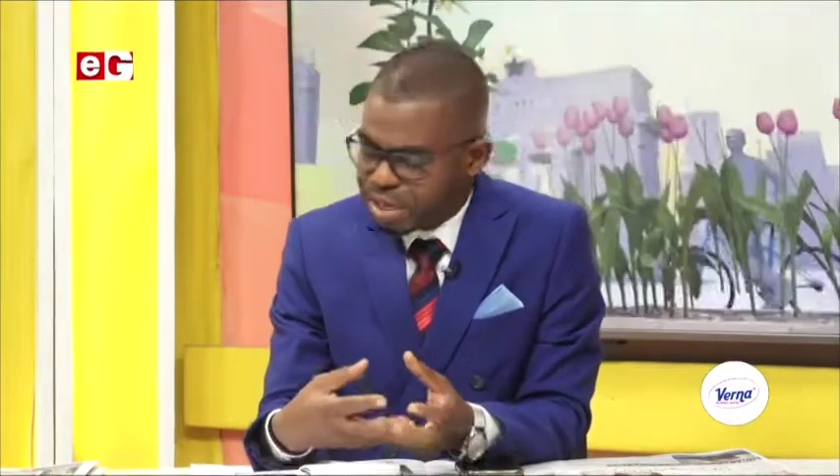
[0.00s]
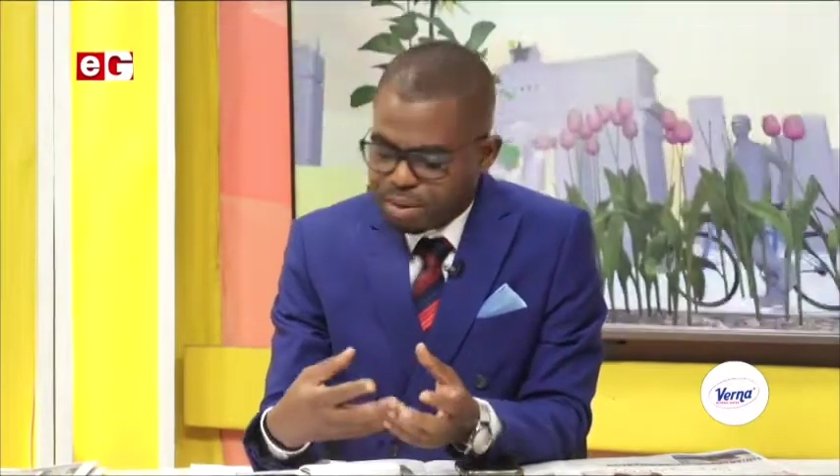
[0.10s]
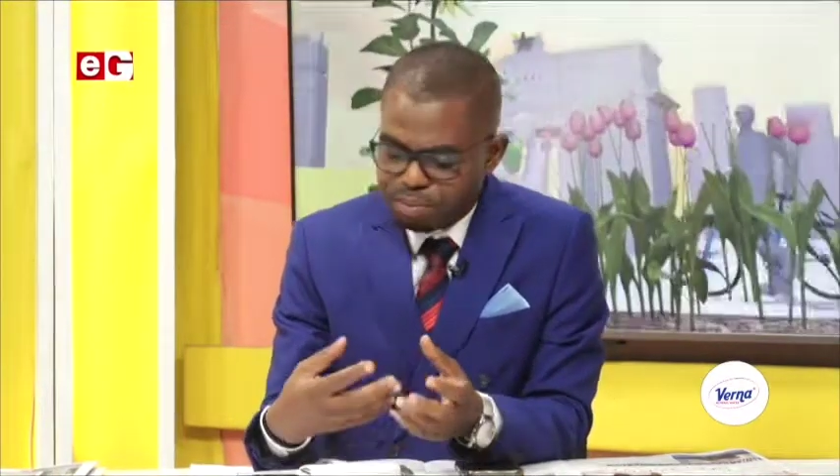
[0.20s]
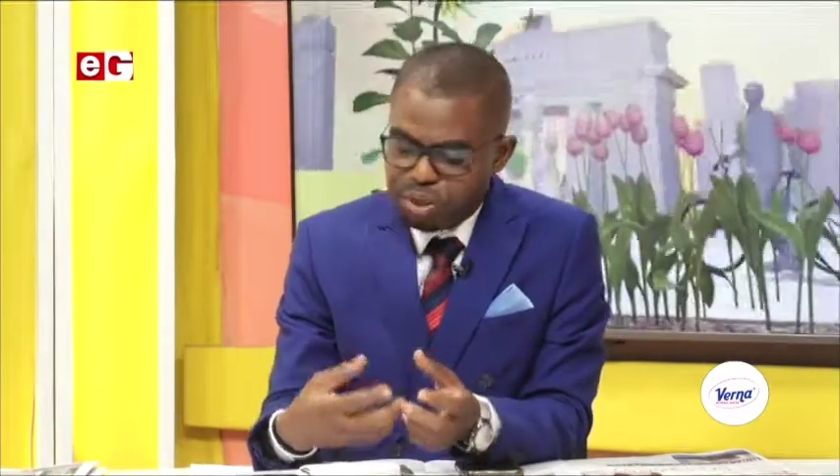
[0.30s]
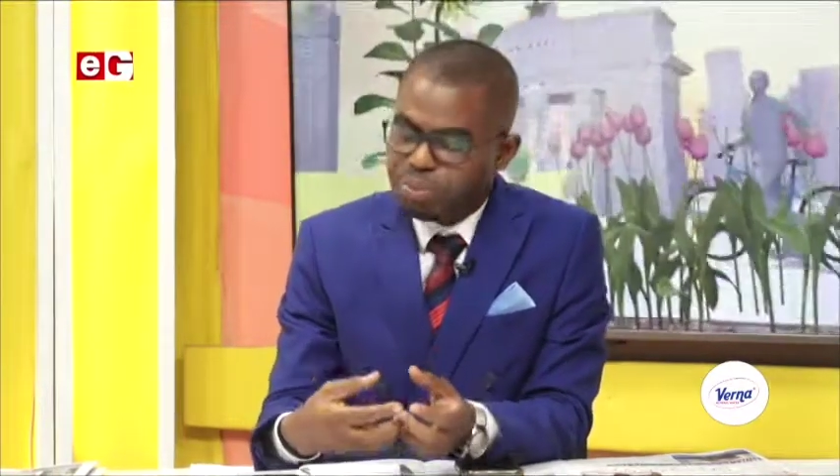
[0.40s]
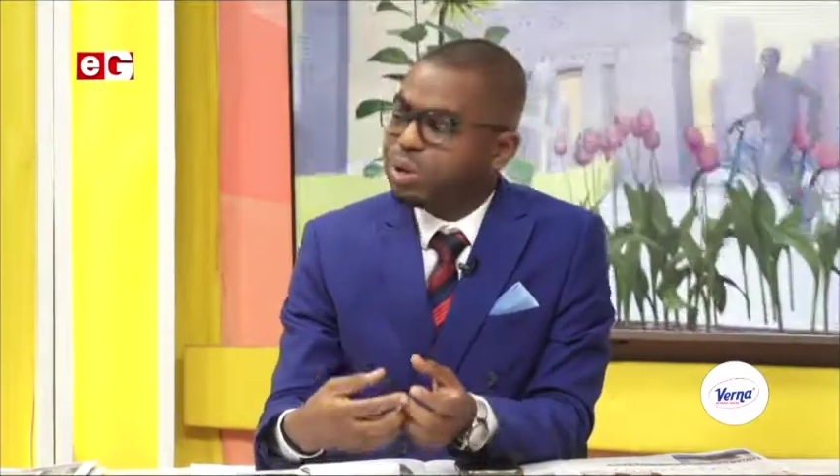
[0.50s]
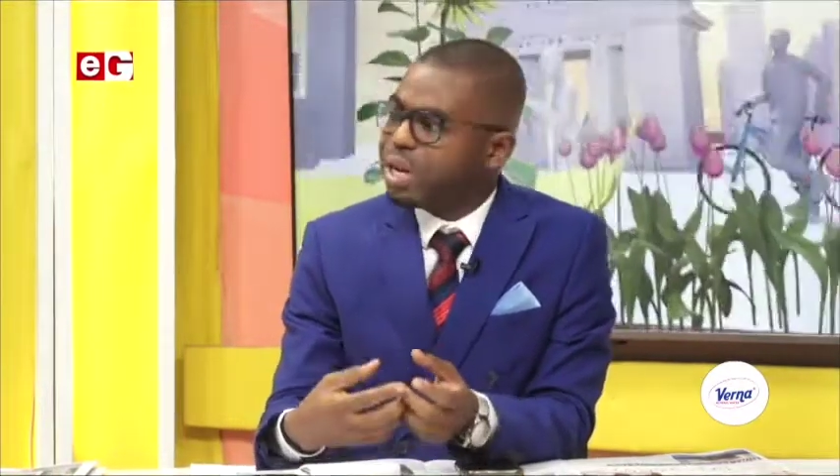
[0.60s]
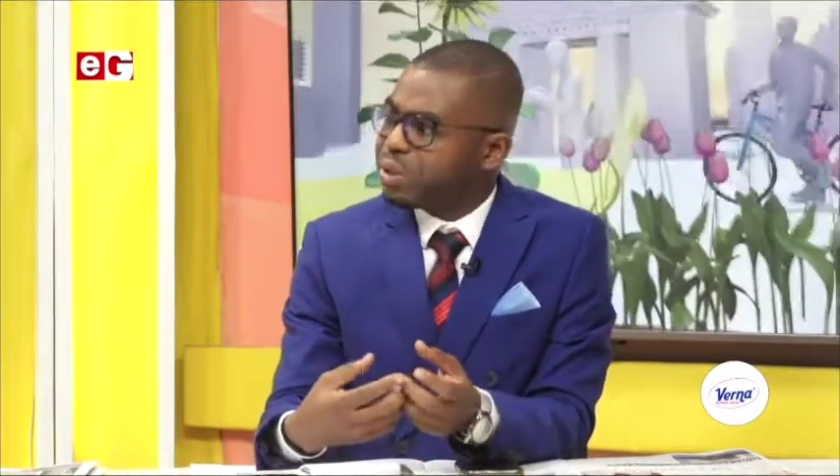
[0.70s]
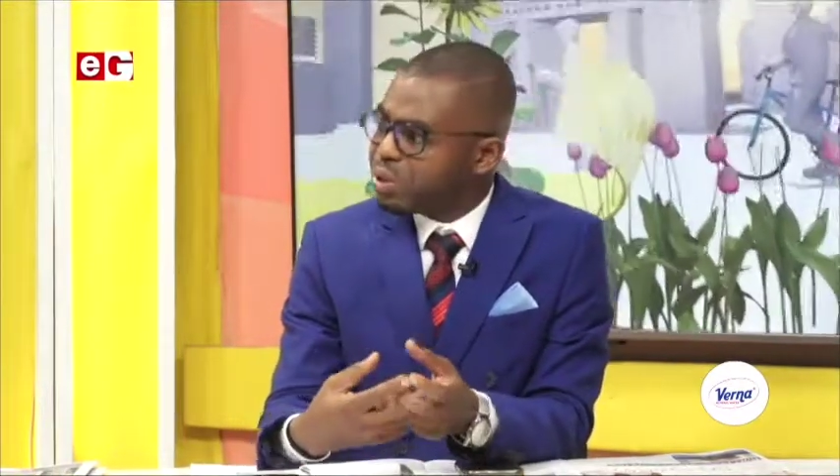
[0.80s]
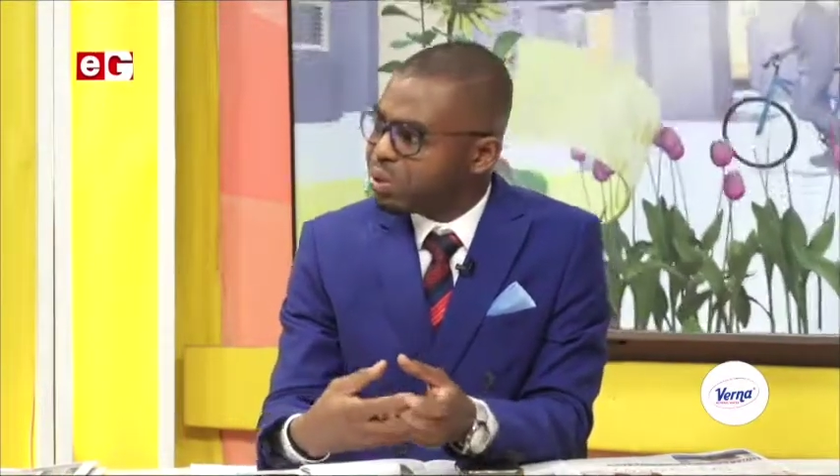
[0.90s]
Mm. People
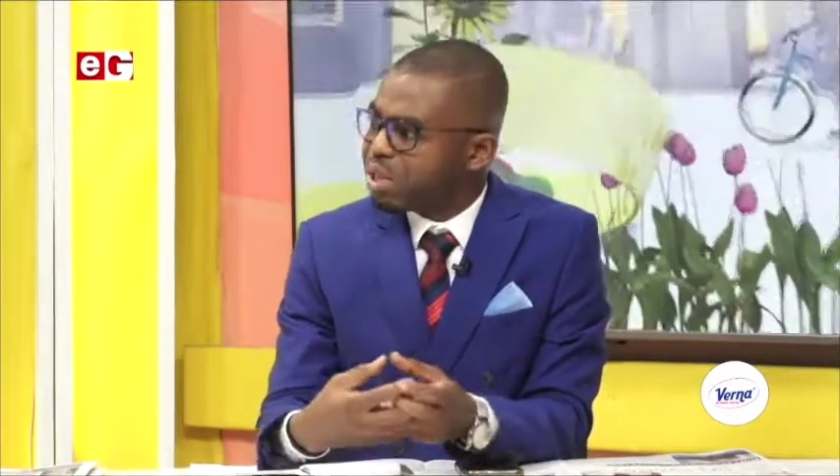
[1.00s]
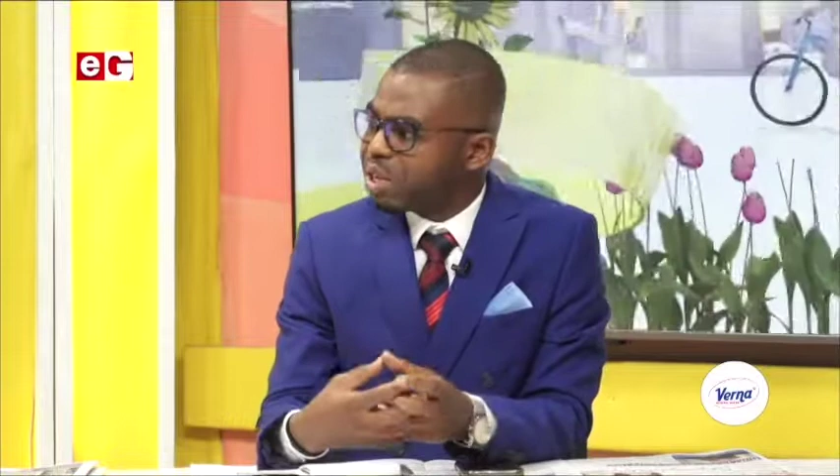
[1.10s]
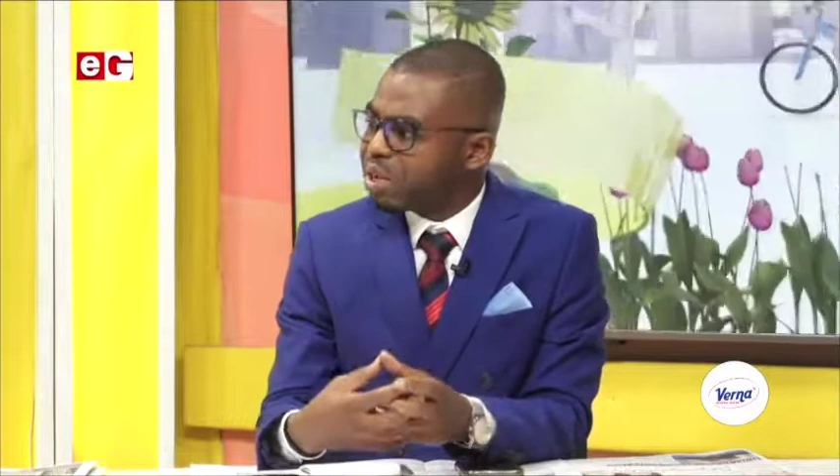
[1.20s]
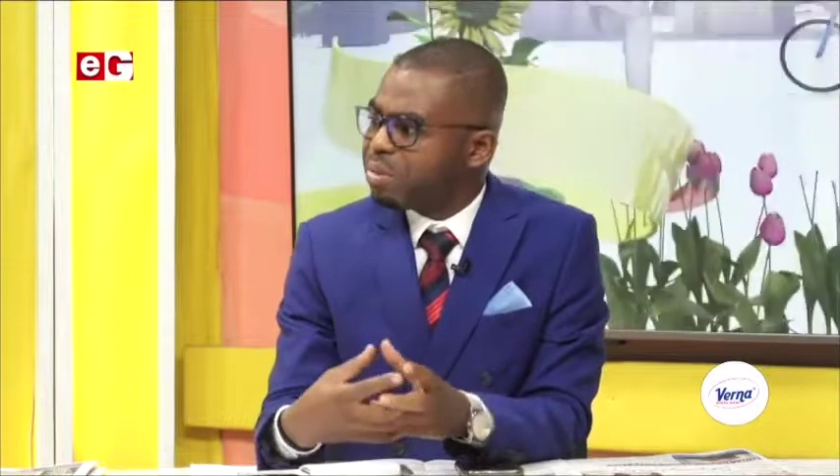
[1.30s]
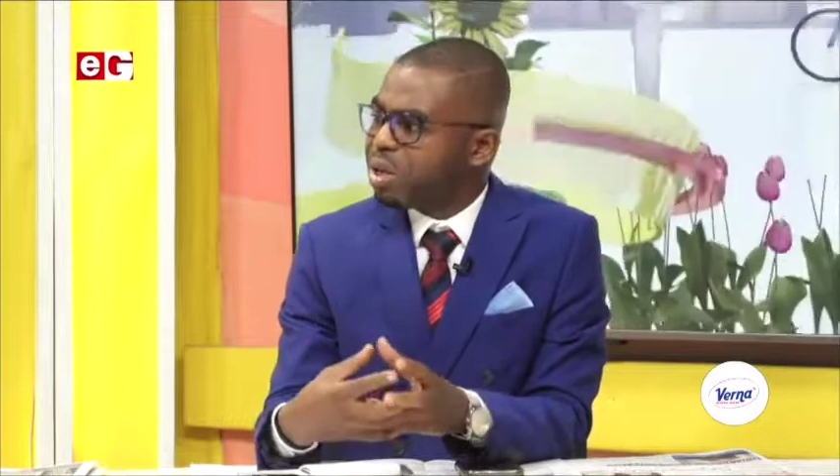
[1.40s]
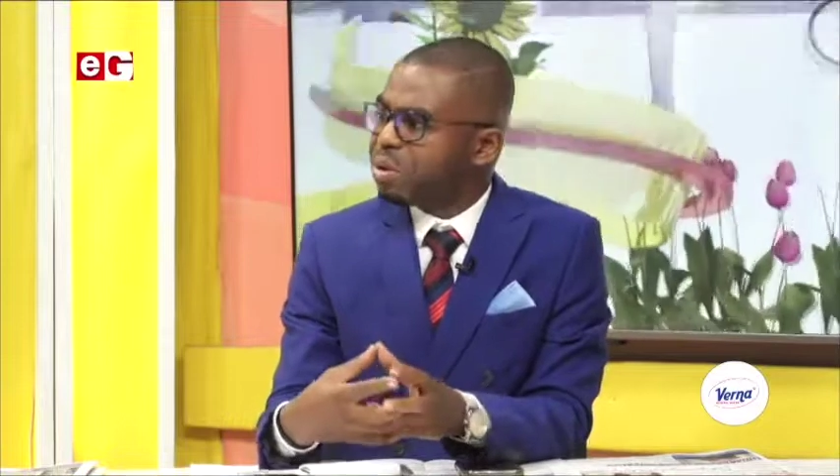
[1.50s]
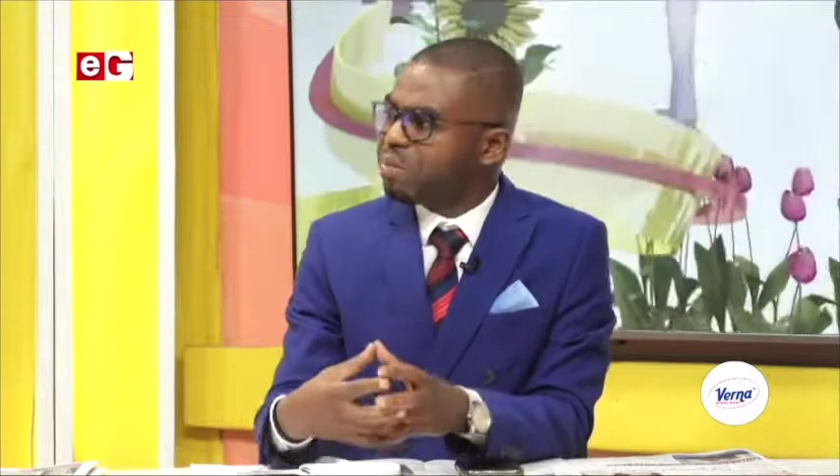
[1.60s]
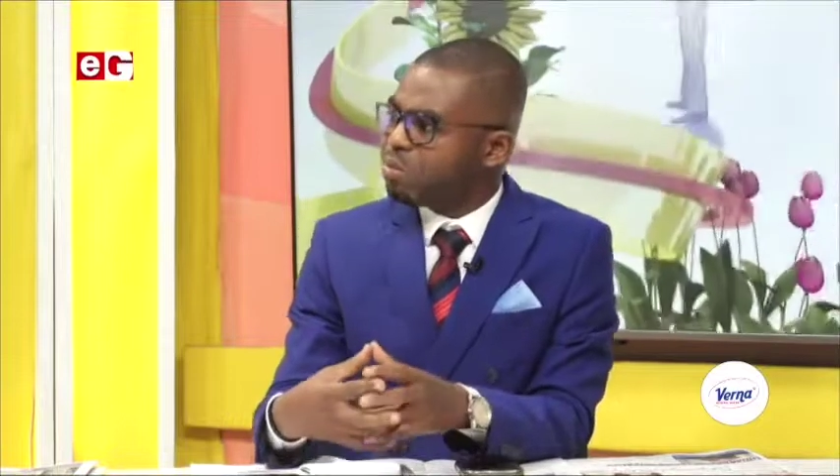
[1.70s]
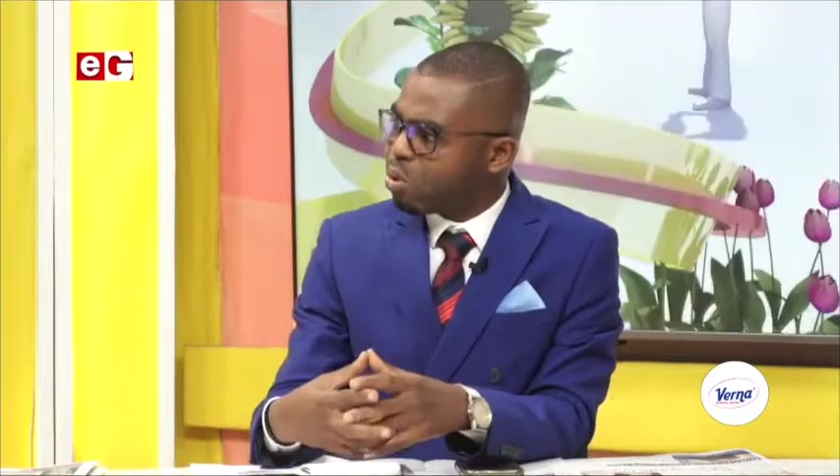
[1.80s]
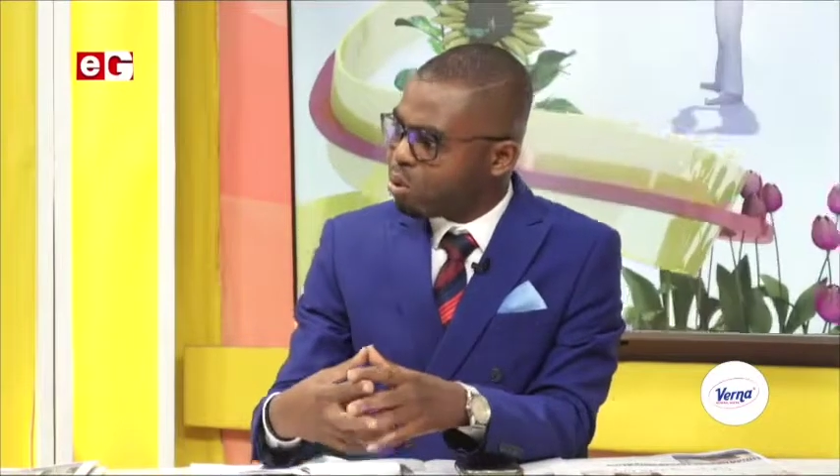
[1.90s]
are talking about a
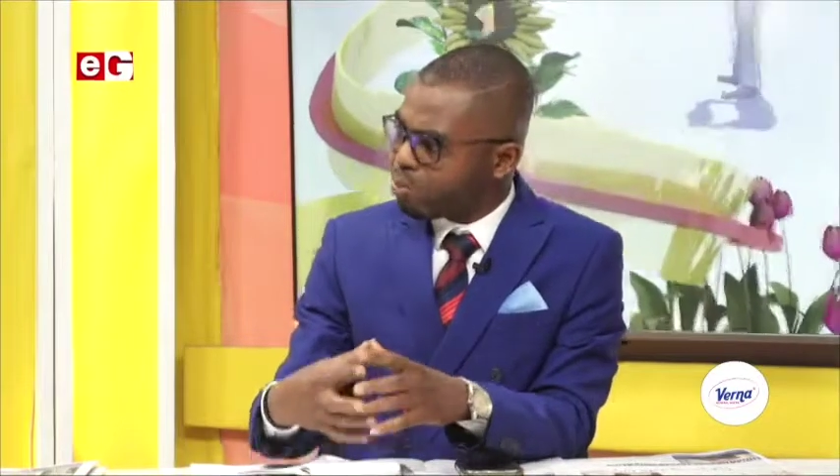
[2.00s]
more